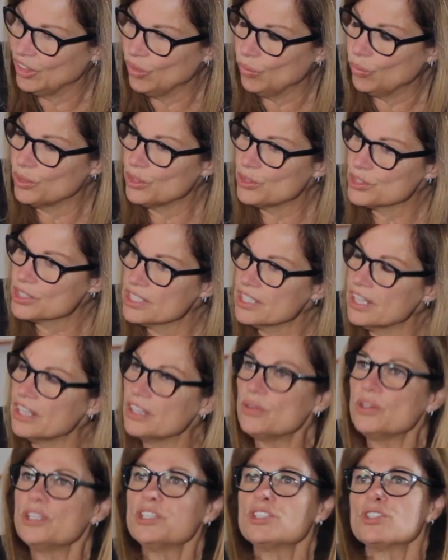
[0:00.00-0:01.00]
Well, there's
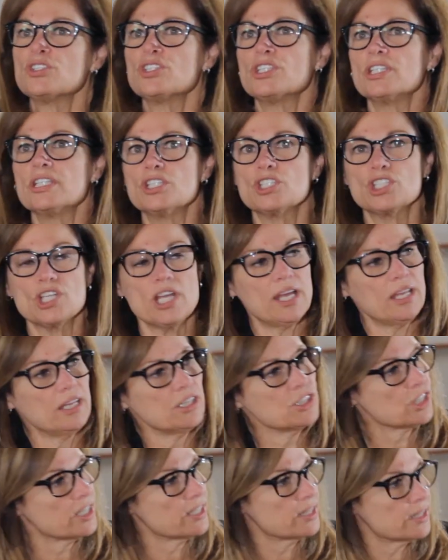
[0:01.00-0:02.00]
another interesting
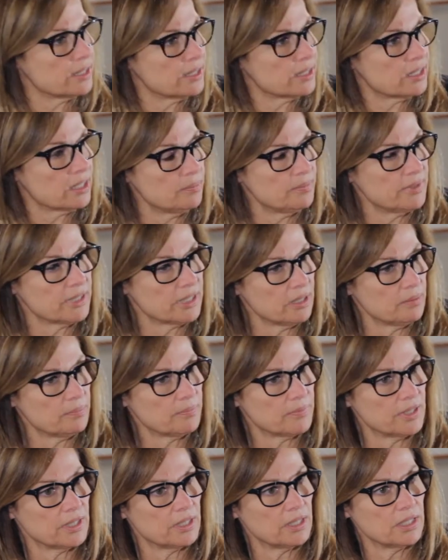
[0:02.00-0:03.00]
challenge, I think, coming up
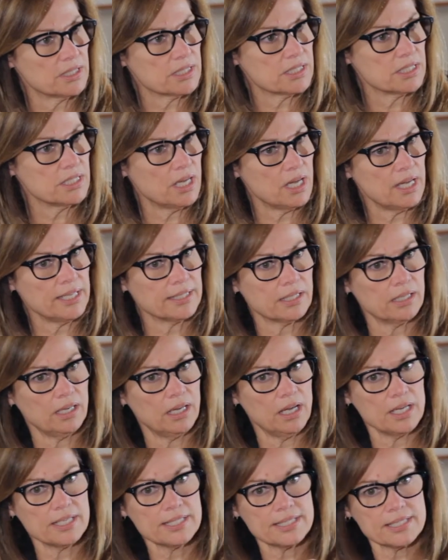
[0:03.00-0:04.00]
that is not
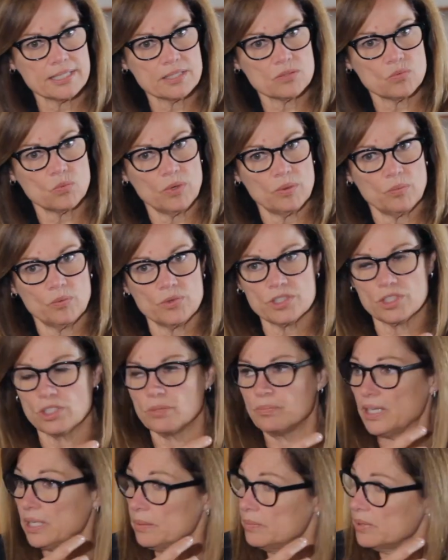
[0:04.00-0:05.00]
us as what was the
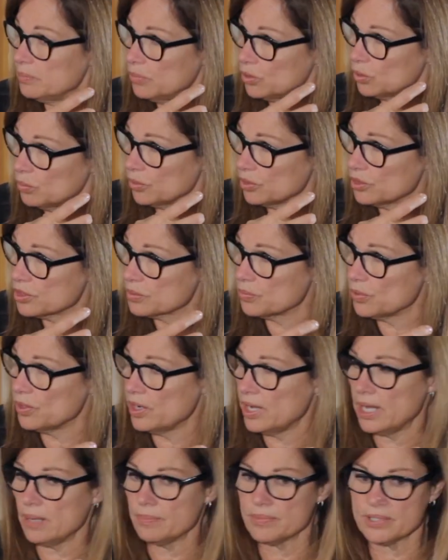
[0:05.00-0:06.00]
baby boomers,
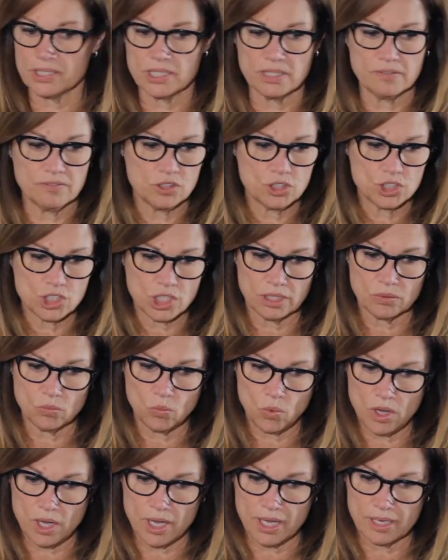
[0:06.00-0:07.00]
perhaps, and even Gen
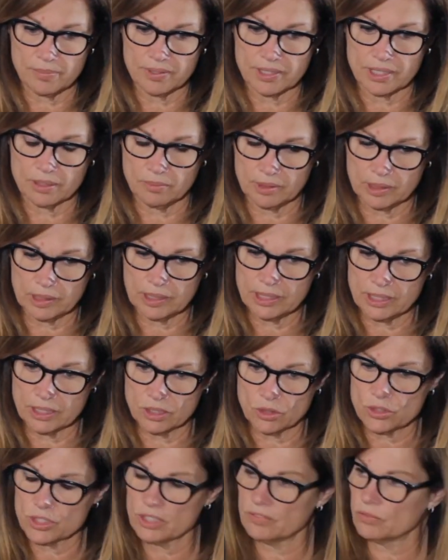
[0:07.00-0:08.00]
Y, but the
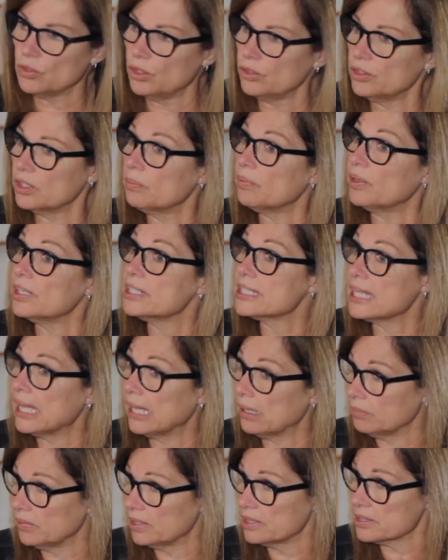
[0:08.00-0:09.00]
millennials have grown up on
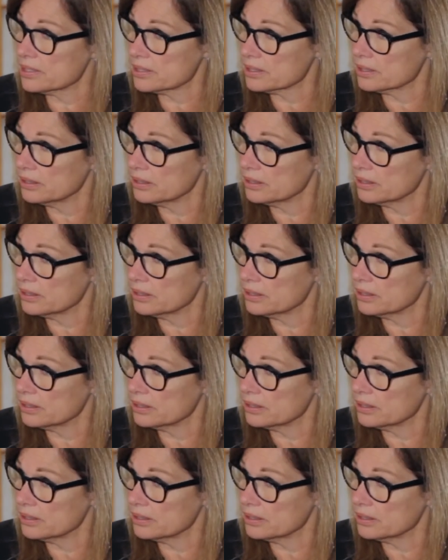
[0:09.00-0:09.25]
tablets.